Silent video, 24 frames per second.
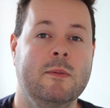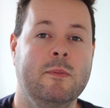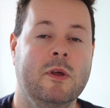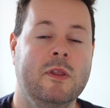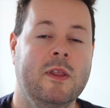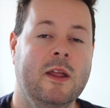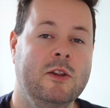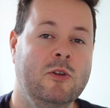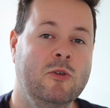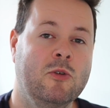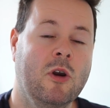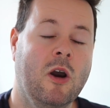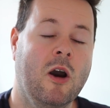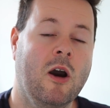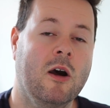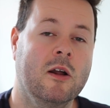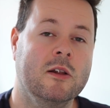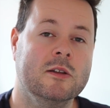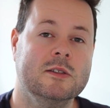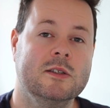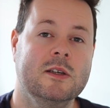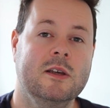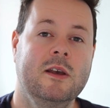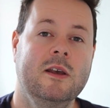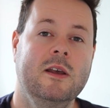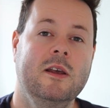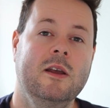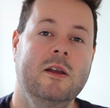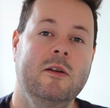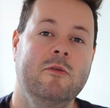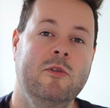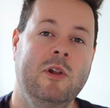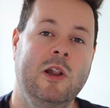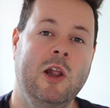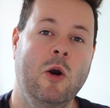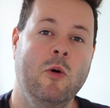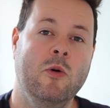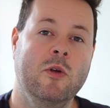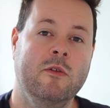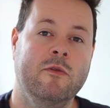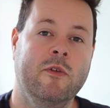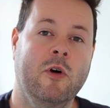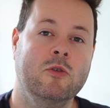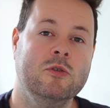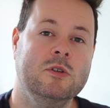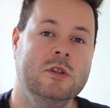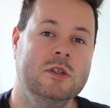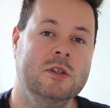but then you can't lower the
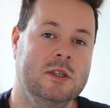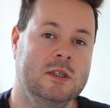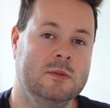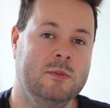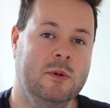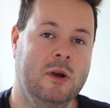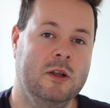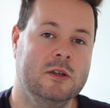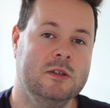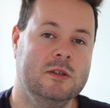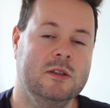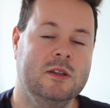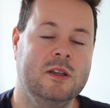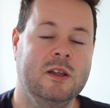voltages as much.